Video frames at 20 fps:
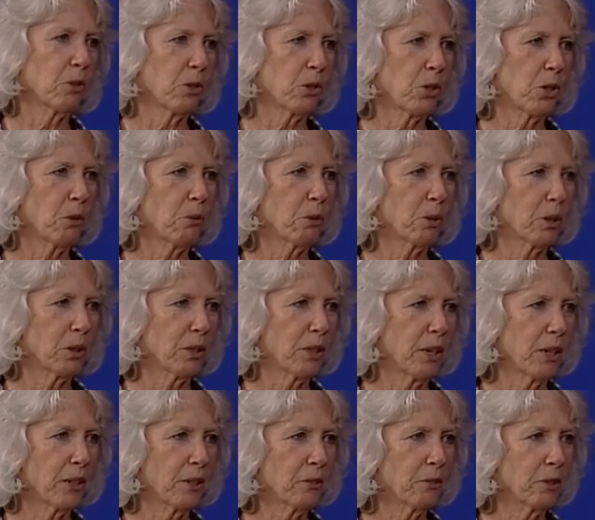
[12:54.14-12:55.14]
to show at the
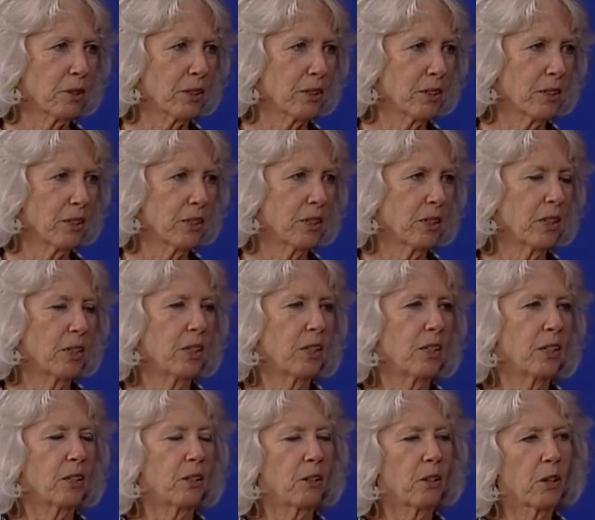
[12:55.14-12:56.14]
gallery. Yeah.
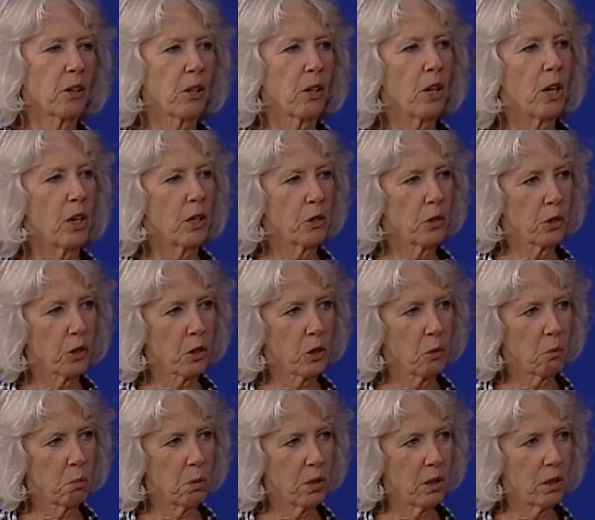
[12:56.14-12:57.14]
Yeah, and you're going to
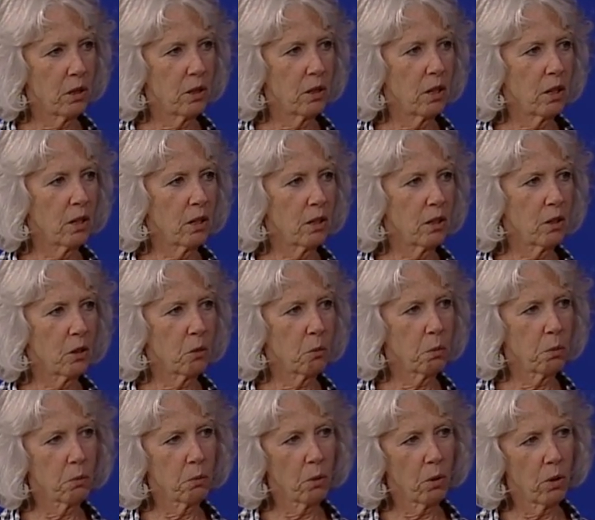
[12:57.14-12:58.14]
be uh,
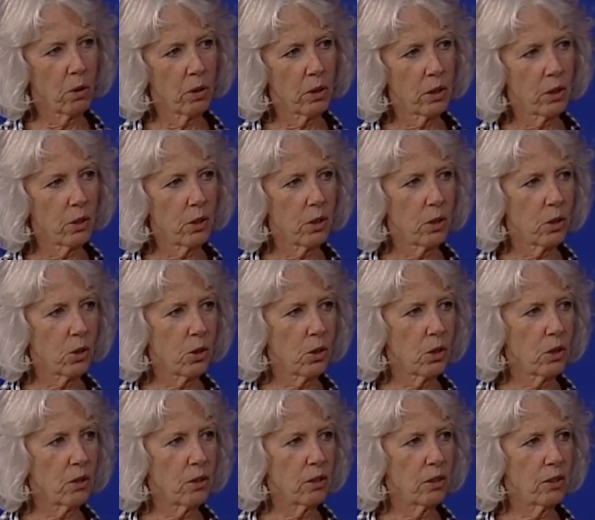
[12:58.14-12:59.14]
open for artists this year?